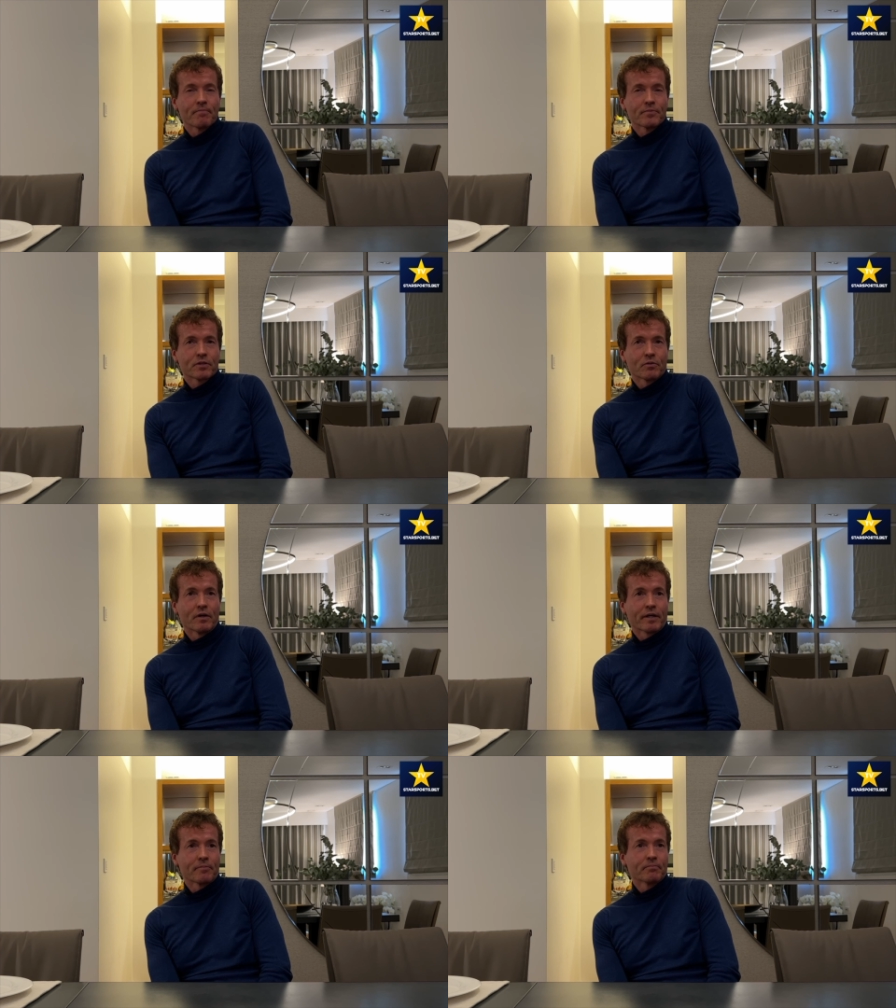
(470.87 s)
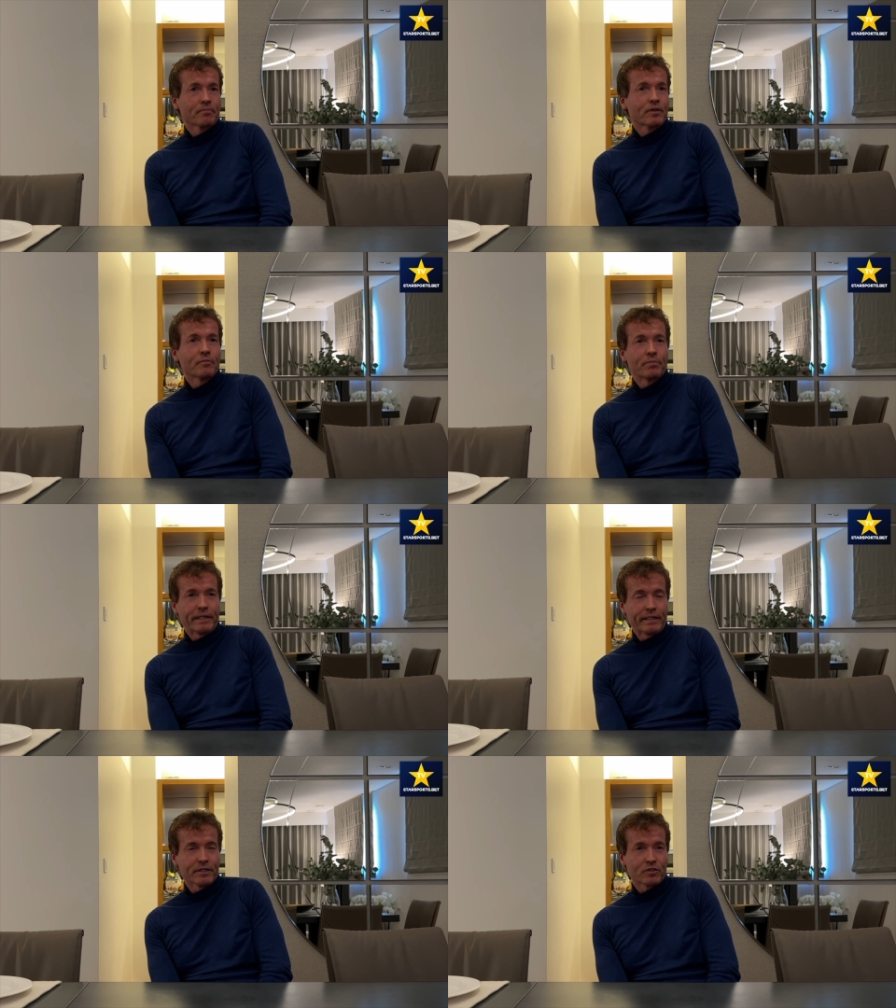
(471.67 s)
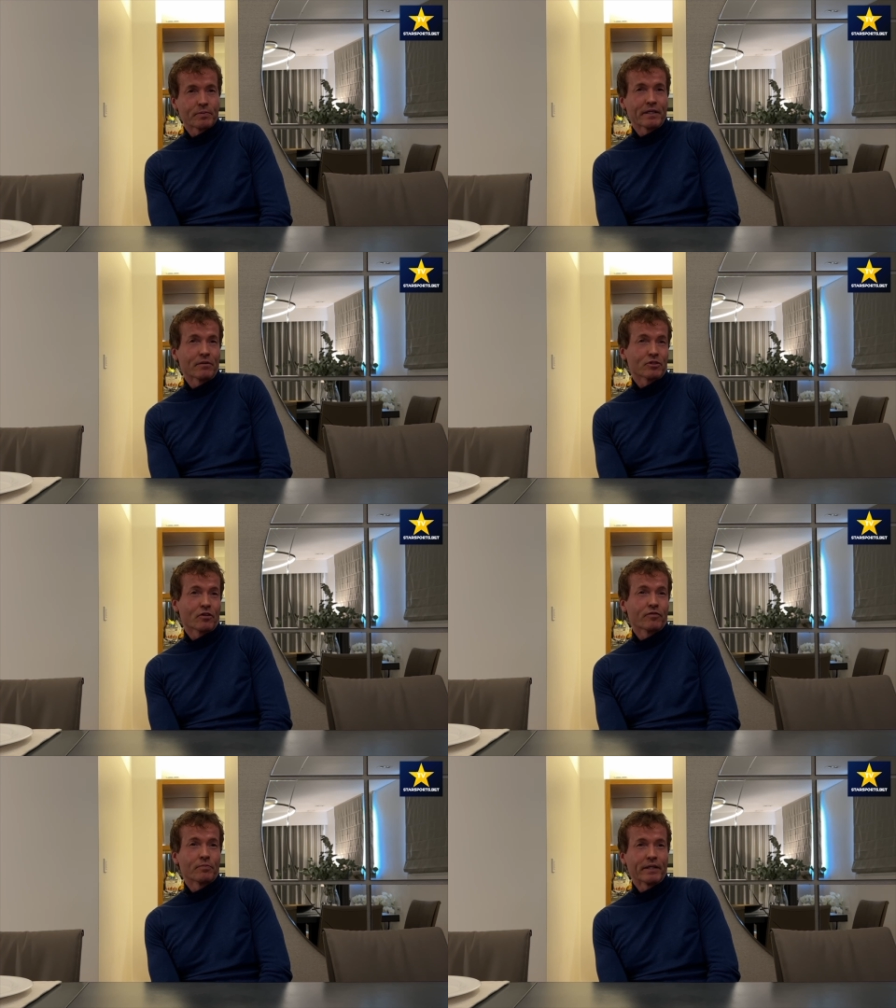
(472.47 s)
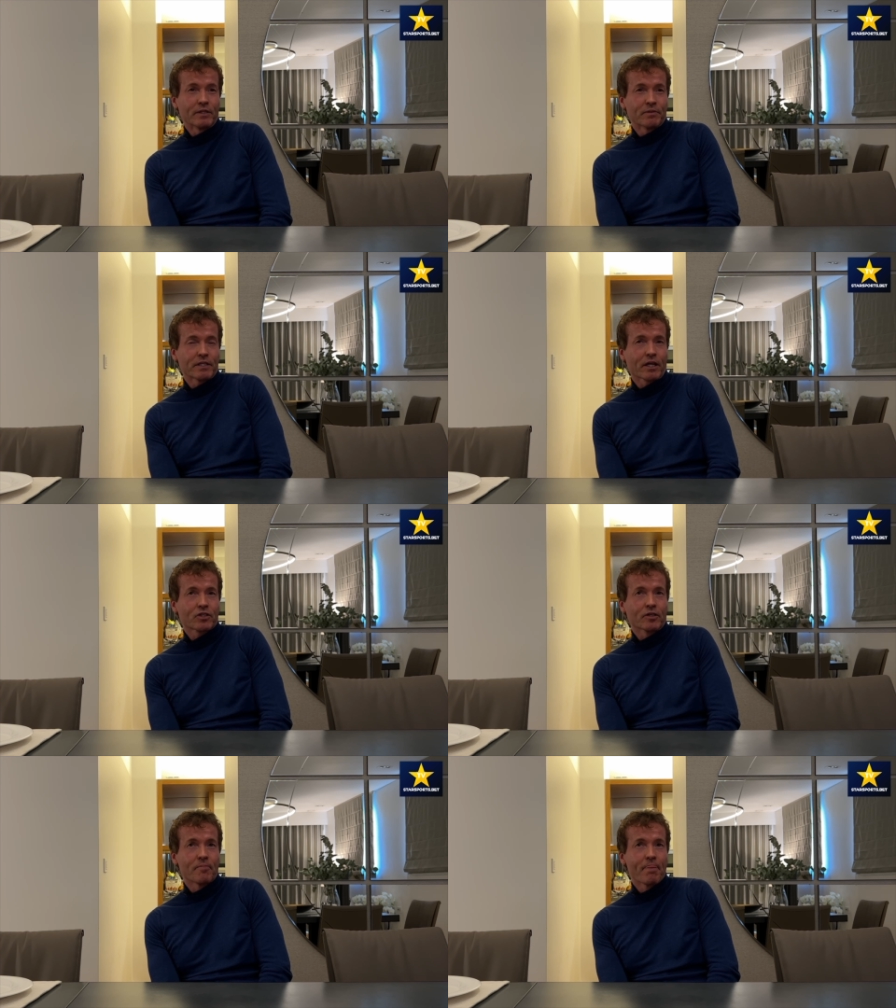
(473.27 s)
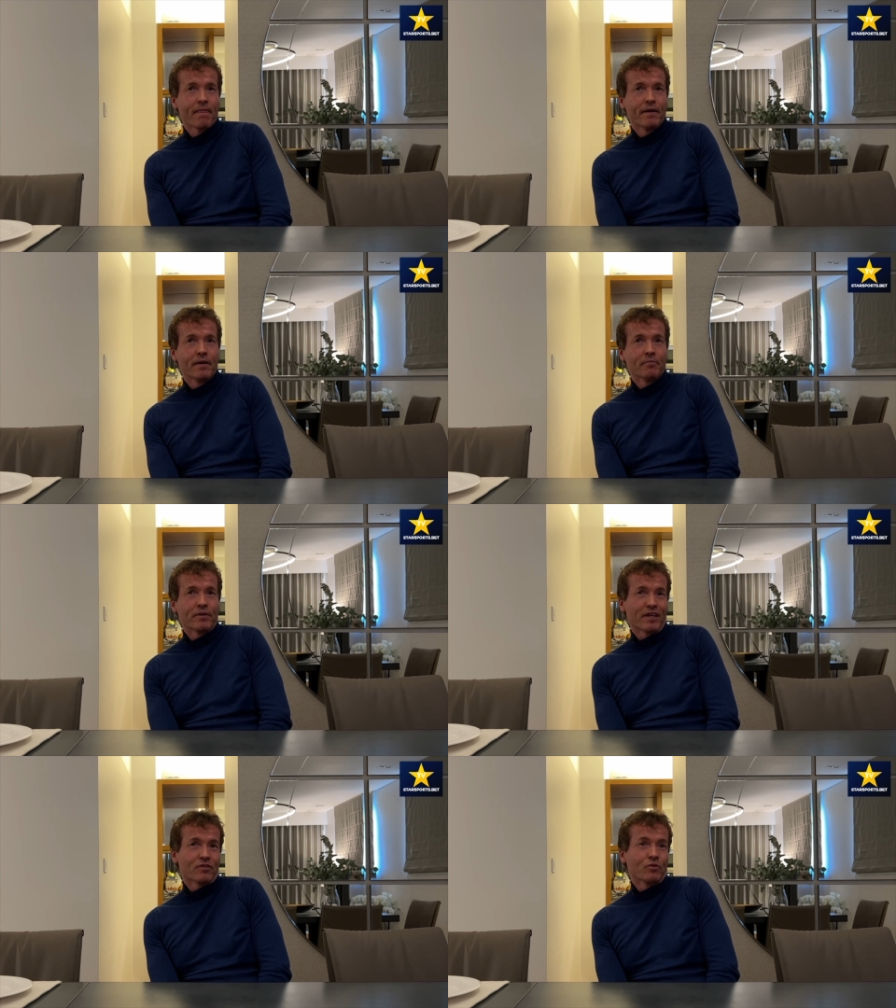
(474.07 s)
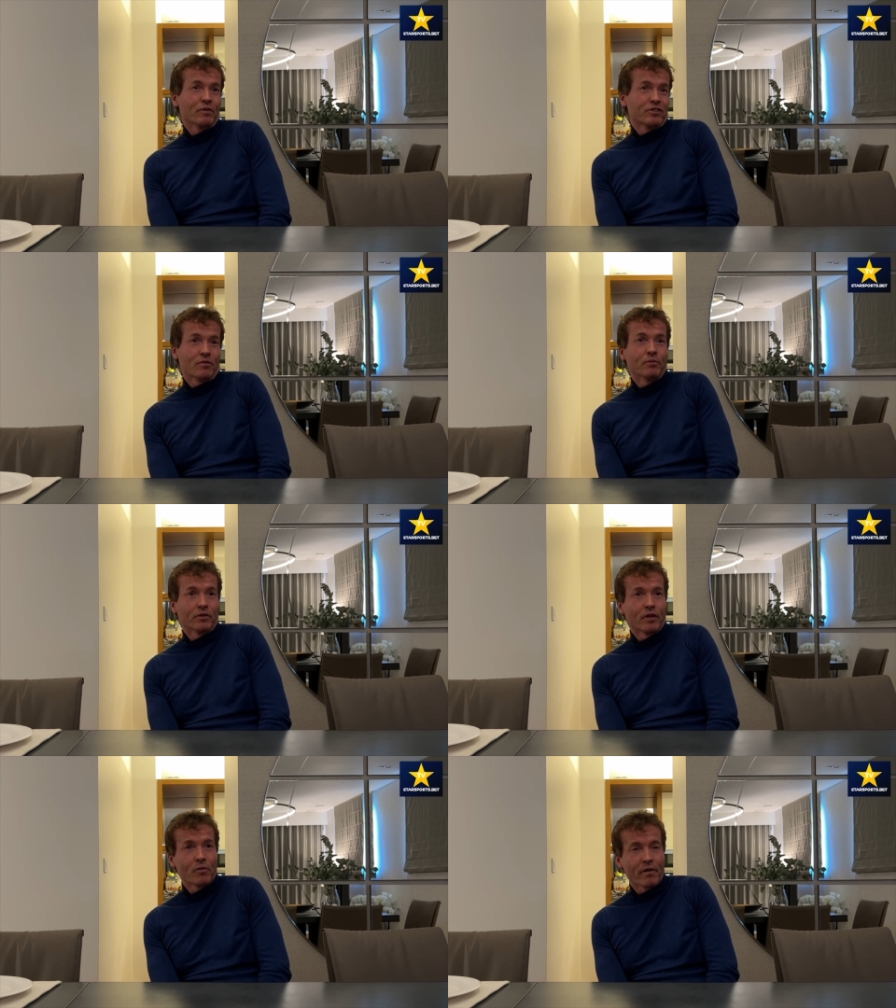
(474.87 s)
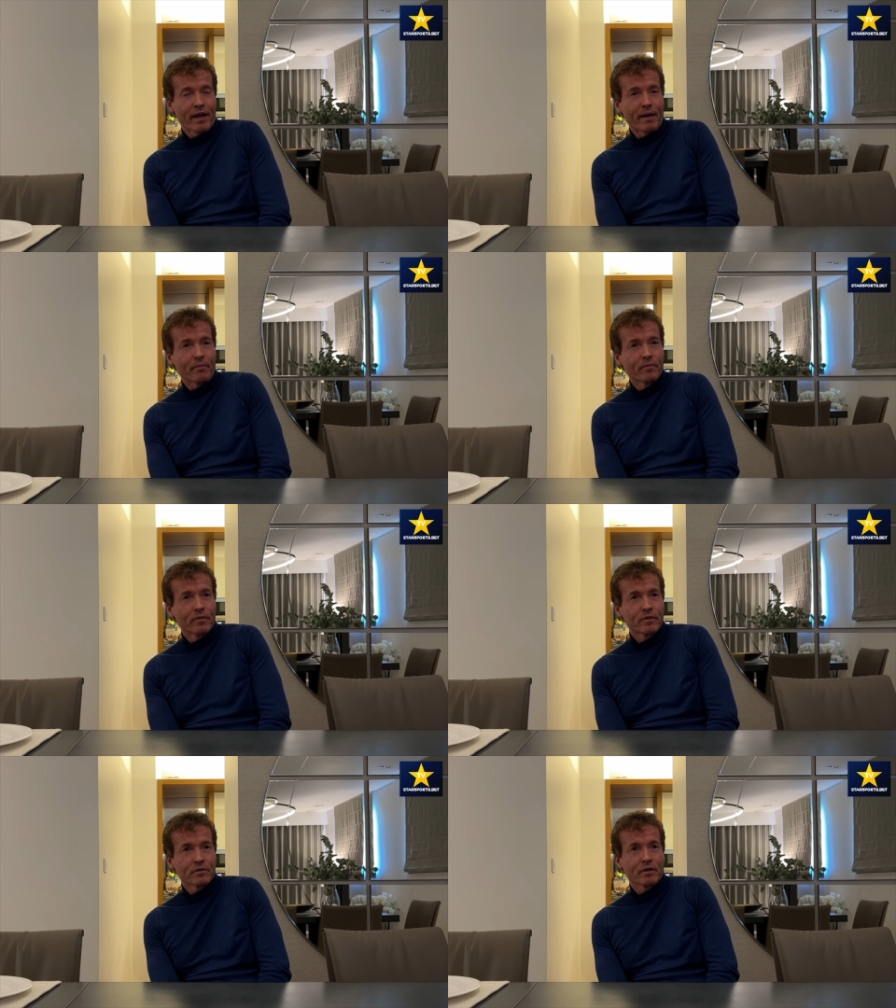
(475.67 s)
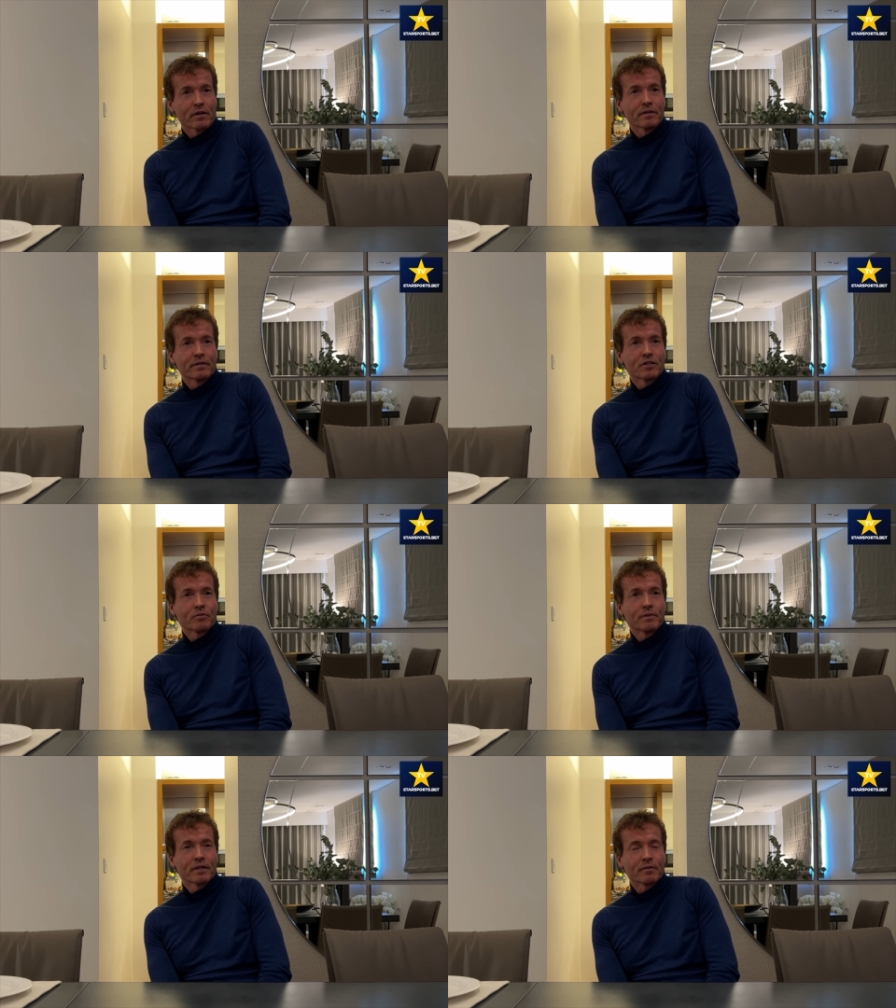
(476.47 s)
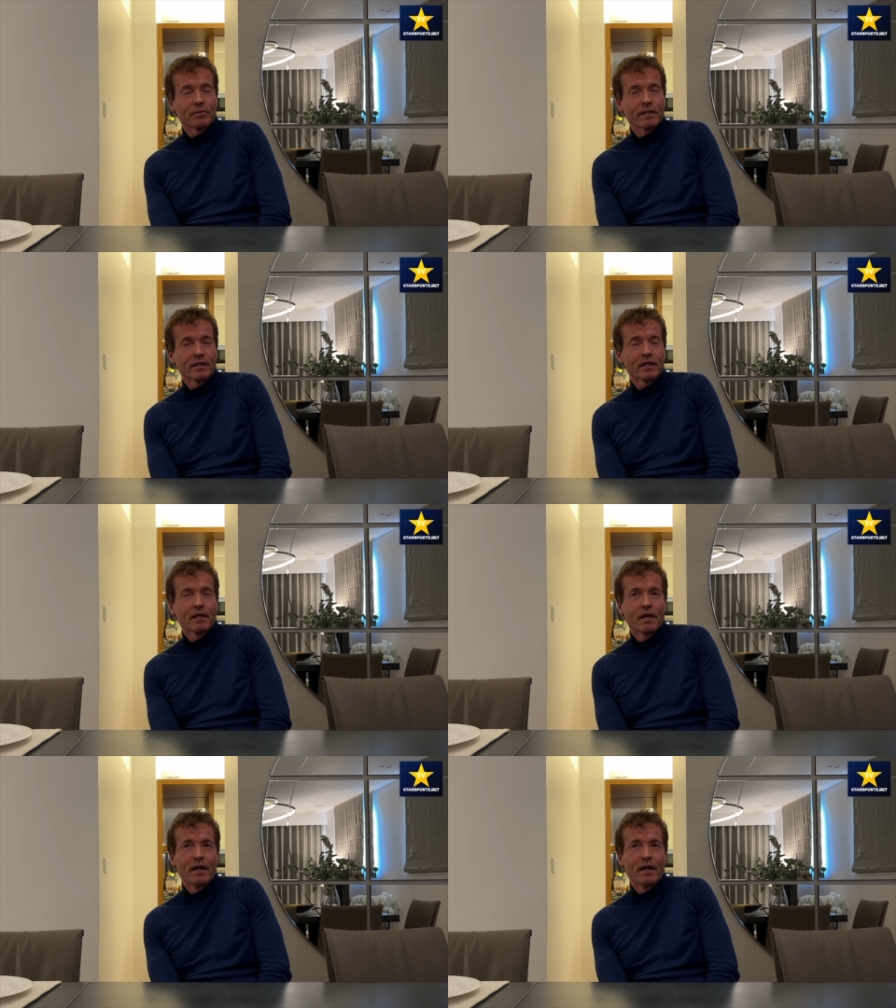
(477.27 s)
So I completely disappeared. I was offered police protection, but then I thought, well, someone will know where I am. So I disappeared completely.